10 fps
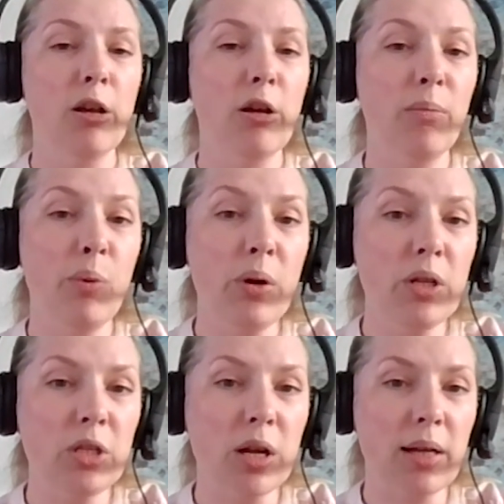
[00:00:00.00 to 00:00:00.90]
a boy
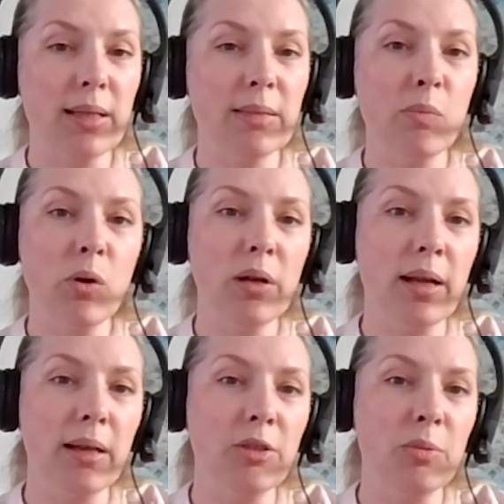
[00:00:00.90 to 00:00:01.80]
child is more
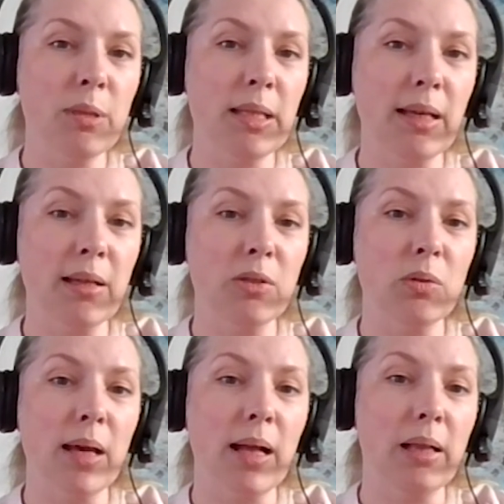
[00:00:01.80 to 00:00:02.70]
likely to be taken
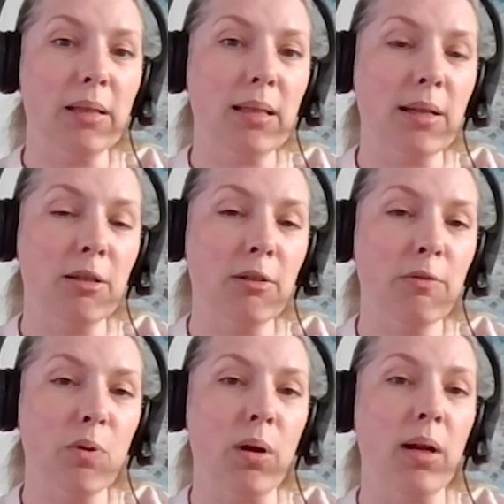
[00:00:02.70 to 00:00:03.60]
to the health center
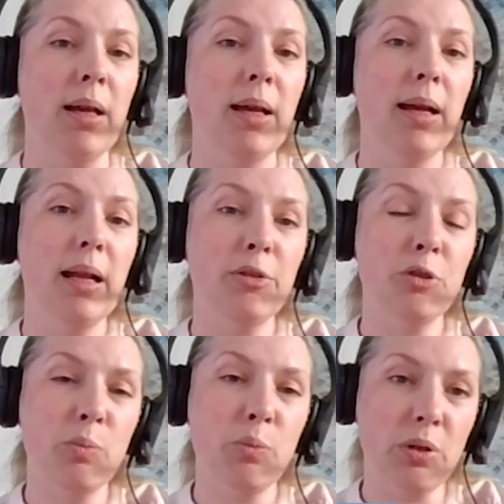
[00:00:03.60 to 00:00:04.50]
for health
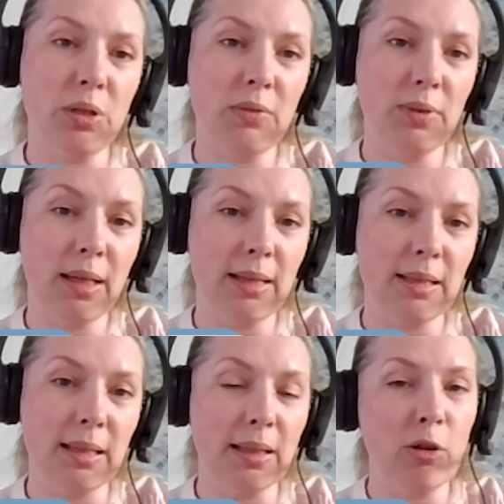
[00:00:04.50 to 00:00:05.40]
support if he gets
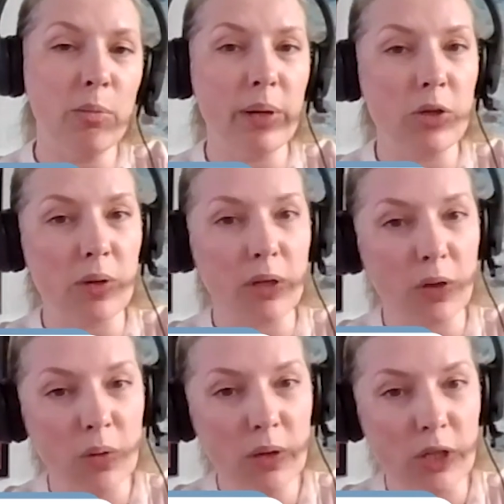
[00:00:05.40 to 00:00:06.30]
sick compared to a
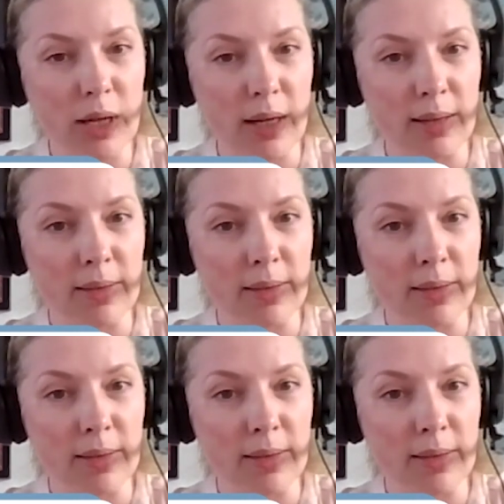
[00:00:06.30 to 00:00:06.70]
girl child.